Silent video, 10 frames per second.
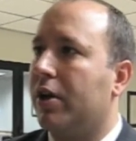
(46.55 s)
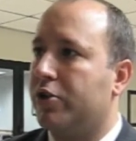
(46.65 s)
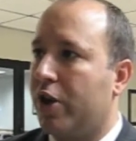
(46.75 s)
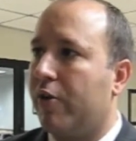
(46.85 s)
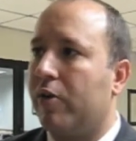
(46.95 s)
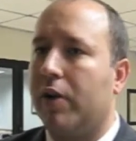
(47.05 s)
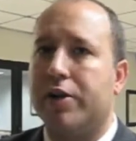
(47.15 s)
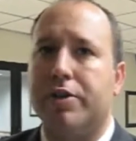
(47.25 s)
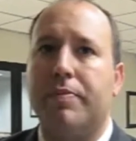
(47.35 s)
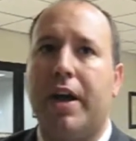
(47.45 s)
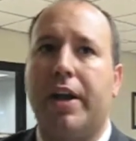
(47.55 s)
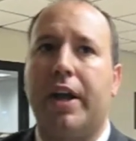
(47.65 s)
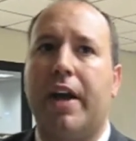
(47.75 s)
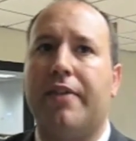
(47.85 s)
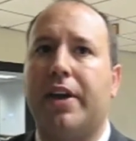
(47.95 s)
general election, I
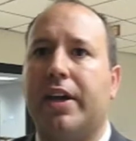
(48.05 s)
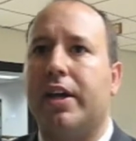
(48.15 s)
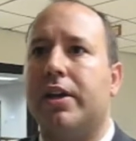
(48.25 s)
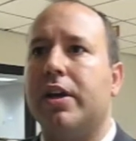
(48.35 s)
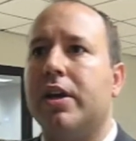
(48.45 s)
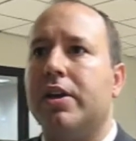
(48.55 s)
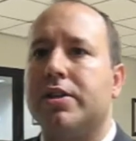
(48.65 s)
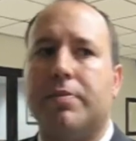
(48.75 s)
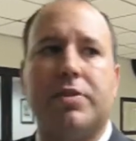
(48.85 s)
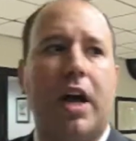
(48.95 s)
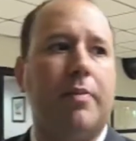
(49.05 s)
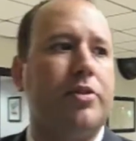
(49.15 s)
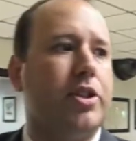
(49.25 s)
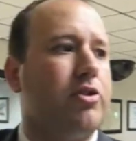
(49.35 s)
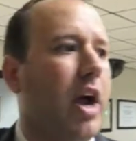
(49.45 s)
think I think it
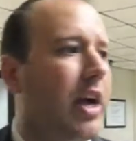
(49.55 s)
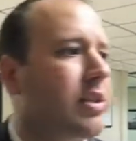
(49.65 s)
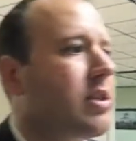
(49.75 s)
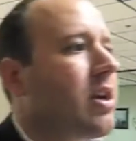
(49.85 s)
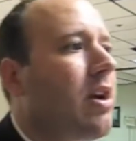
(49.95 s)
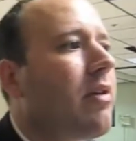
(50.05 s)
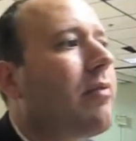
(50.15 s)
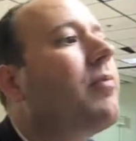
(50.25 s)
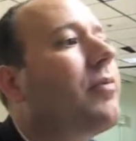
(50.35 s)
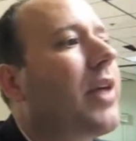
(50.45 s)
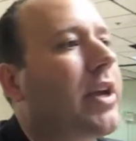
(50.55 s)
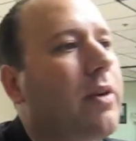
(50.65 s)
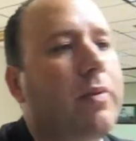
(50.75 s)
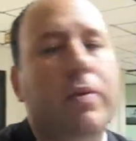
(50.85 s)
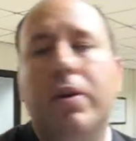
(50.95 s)
sometimes detracts. Congratulations, sir. Thank
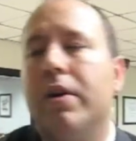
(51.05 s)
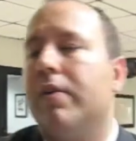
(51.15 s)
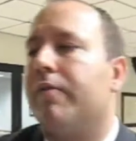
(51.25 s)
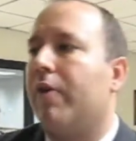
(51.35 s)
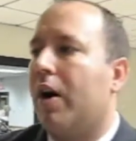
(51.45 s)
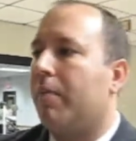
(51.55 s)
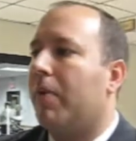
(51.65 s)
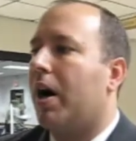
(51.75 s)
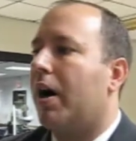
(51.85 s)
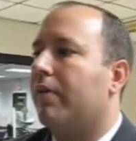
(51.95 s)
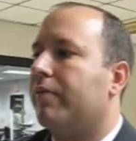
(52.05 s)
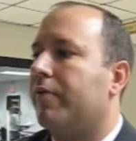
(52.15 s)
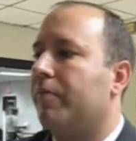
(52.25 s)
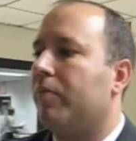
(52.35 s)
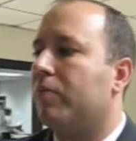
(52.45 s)
you. From uh,
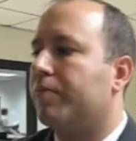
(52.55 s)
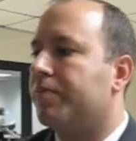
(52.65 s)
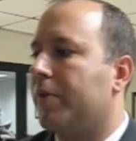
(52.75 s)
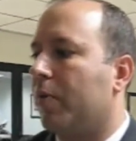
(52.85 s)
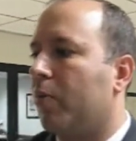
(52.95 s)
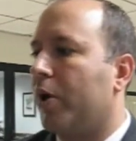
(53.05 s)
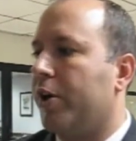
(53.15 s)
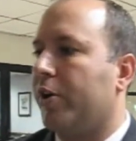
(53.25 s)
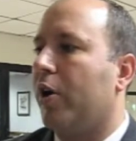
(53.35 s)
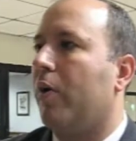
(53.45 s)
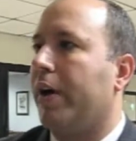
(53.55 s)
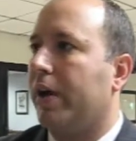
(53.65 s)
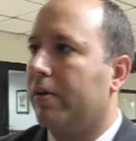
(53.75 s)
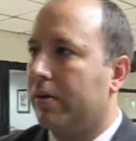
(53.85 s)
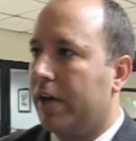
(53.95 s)
from you know where you're going
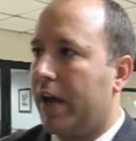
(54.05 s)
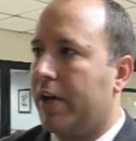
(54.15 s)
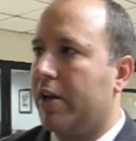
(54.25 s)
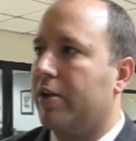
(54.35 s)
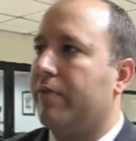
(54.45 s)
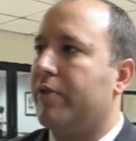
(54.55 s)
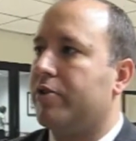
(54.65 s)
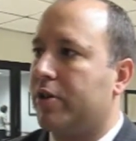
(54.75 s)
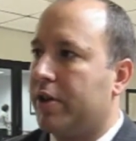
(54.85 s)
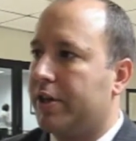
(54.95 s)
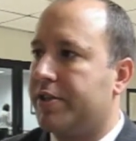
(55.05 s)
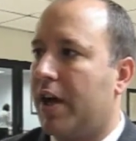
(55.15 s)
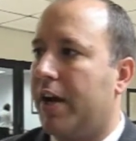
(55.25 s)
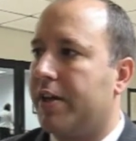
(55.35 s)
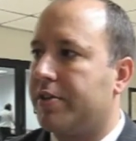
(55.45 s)
in your vision, and it's
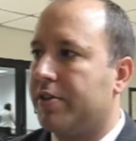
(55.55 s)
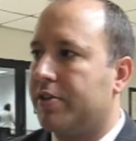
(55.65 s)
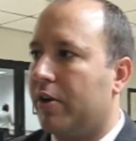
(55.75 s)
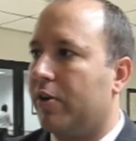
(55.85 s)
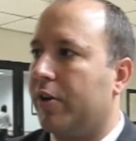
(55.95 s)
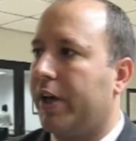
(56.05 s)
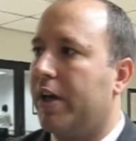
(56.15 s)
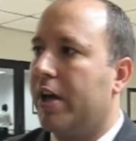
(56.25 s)
not necessarily